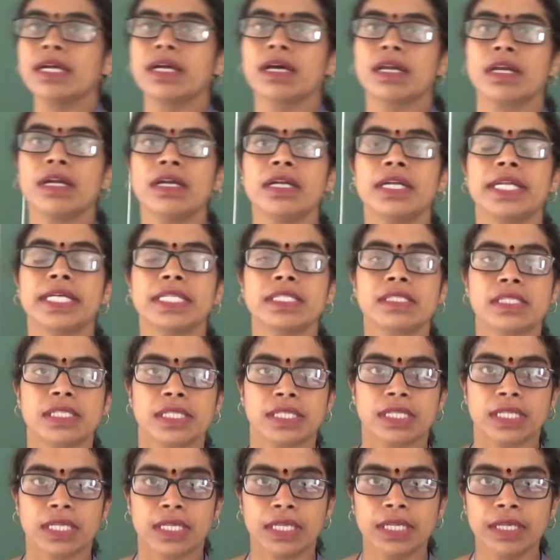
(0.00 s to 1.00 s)
current
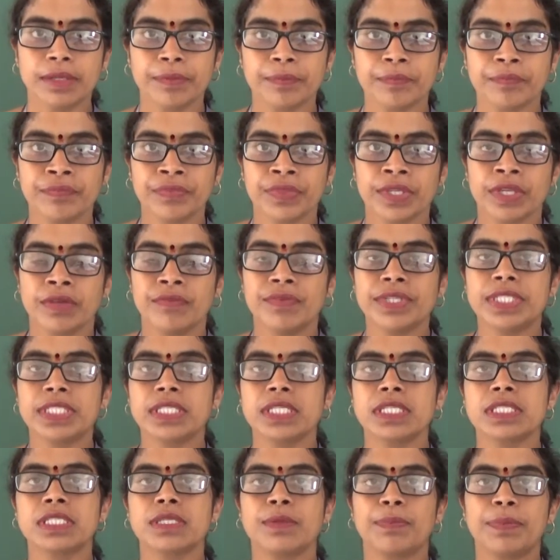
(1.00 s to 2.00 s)
density, which
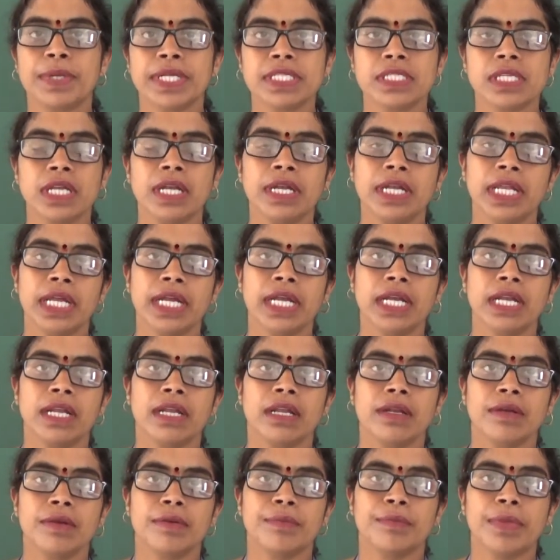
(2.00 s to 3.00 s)
is
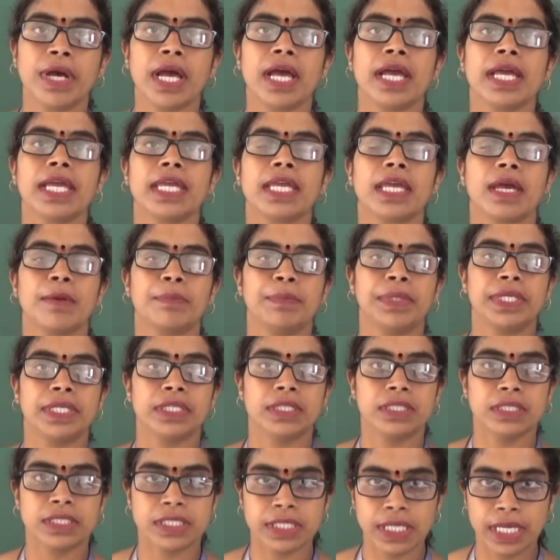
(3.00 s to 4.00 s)
represented by
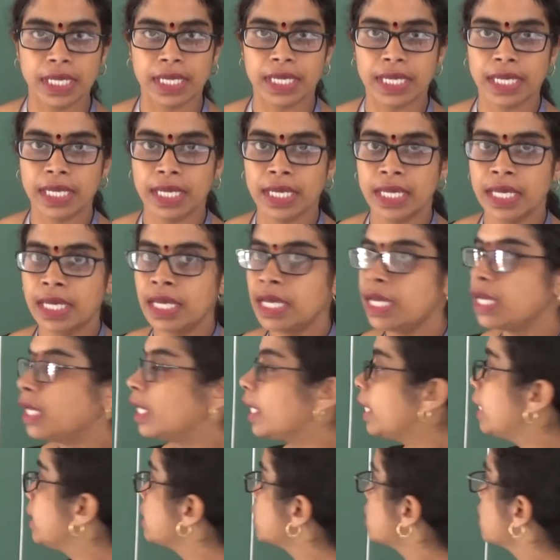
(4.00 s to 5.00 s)
capital J,
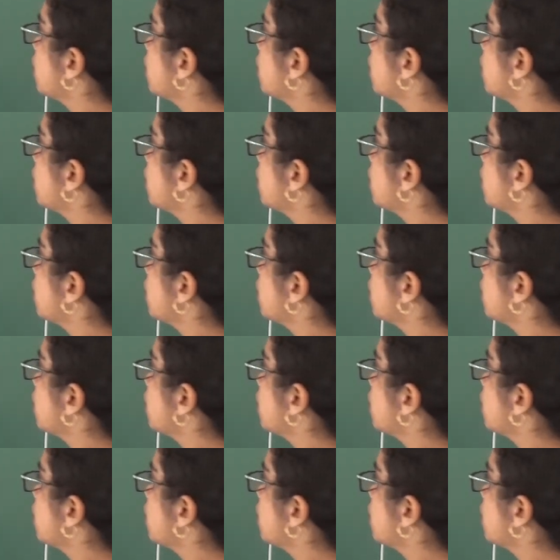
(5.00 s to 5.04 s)
is